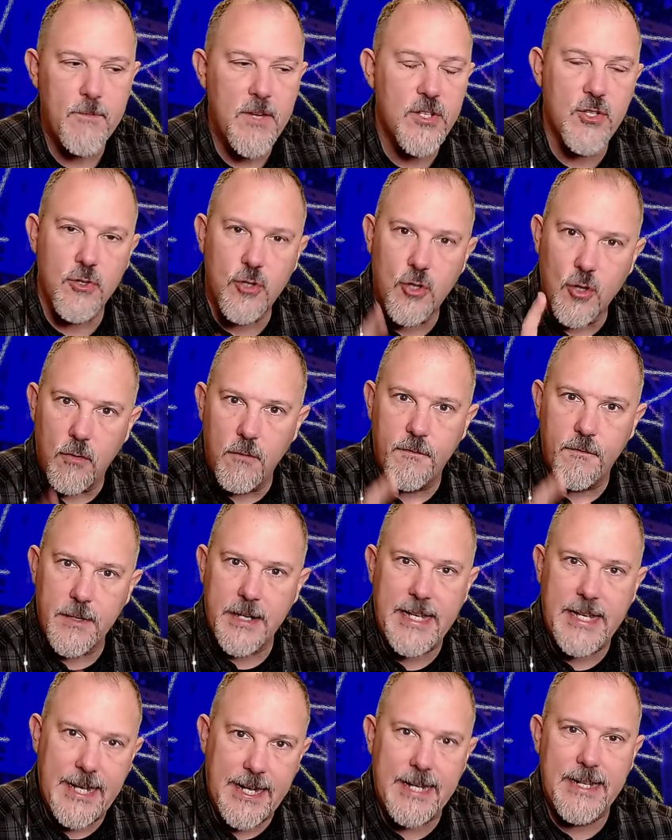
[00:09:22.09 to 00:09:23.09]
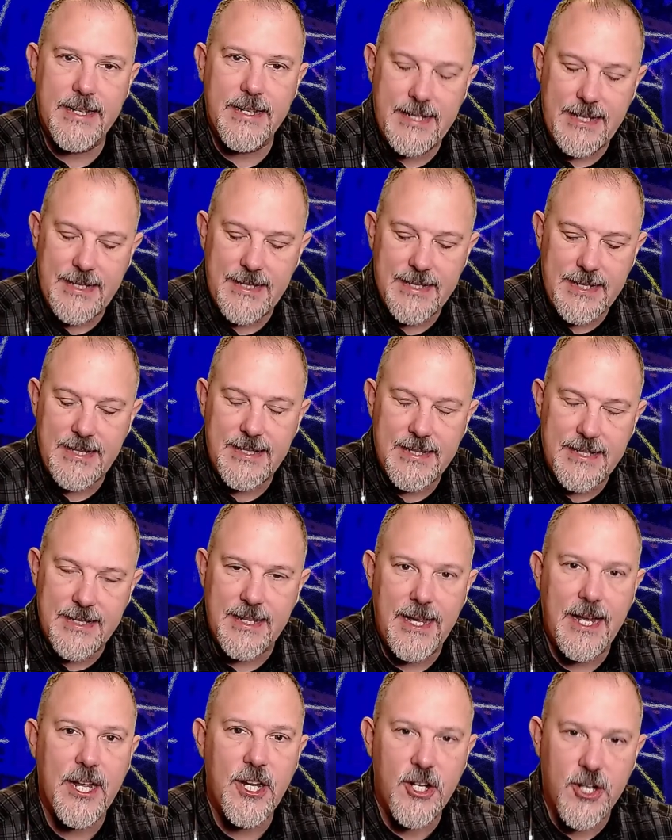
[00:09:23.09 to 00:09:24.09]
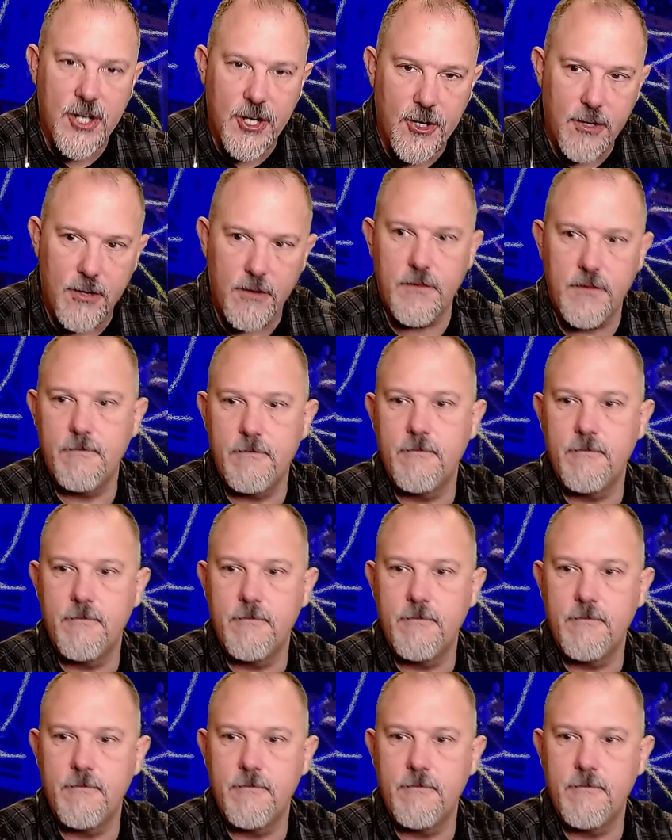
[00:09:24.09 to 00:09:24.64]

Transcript: So don't forget T C C curve.